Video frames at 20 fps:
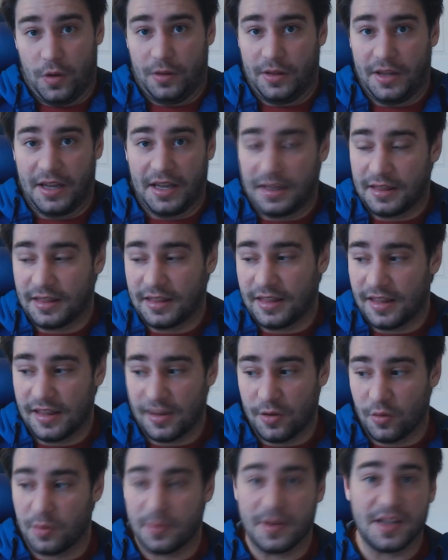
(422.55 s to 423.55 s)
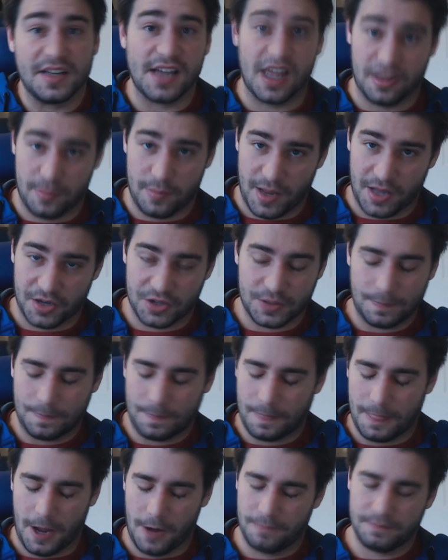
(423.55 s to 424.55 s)
It would be a death match.
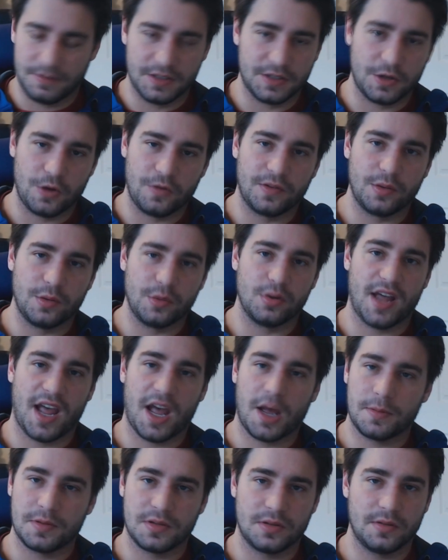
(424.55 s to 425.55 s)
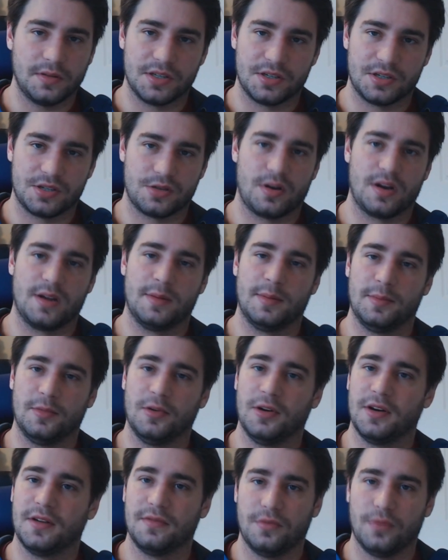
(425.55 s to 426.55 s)
No. Dofi would absolutely destroy him in
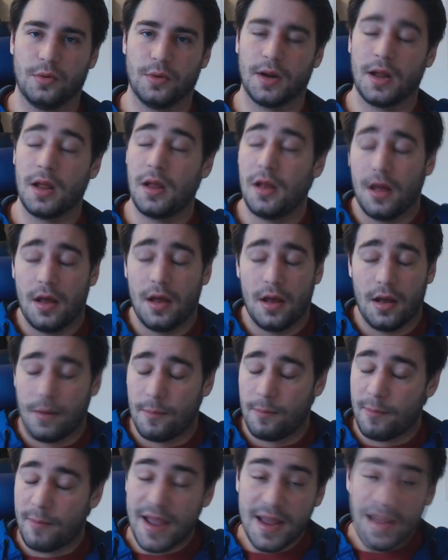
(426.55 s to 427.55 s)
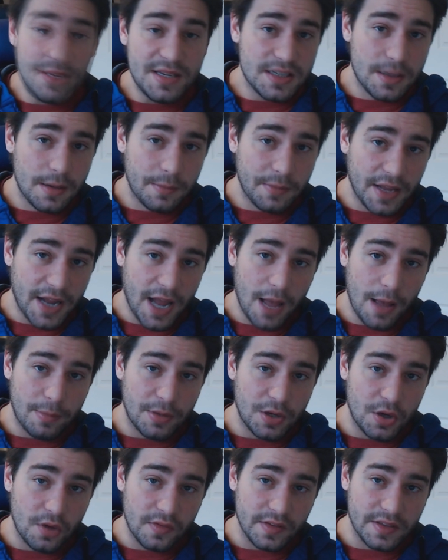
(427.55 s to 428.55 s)
Marineford. Maybe something
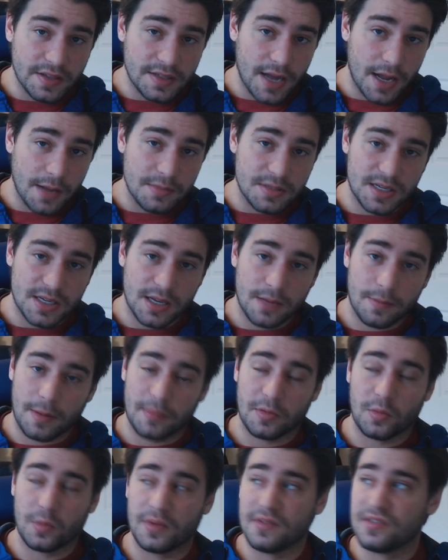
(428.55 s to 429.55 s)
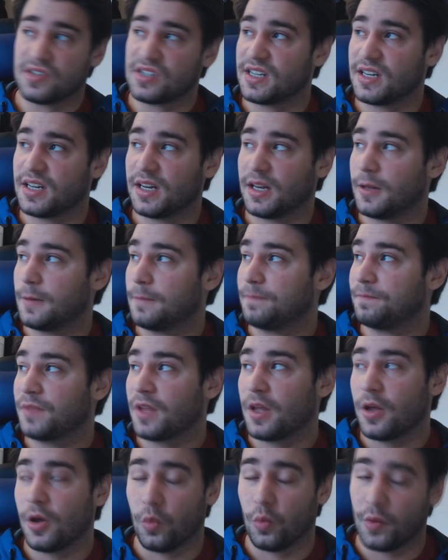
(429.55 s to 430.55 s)
happened over the time skip. We've seen him
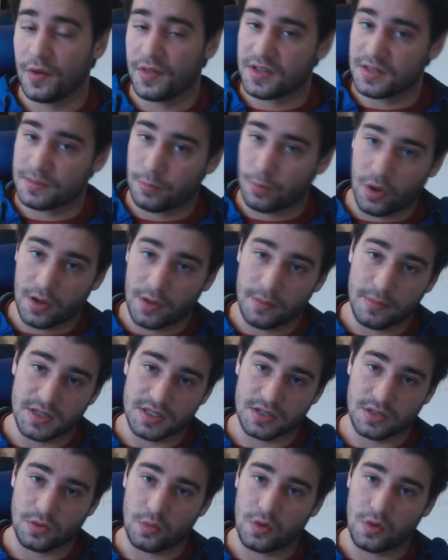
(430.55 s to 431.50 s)
with his boy Mr.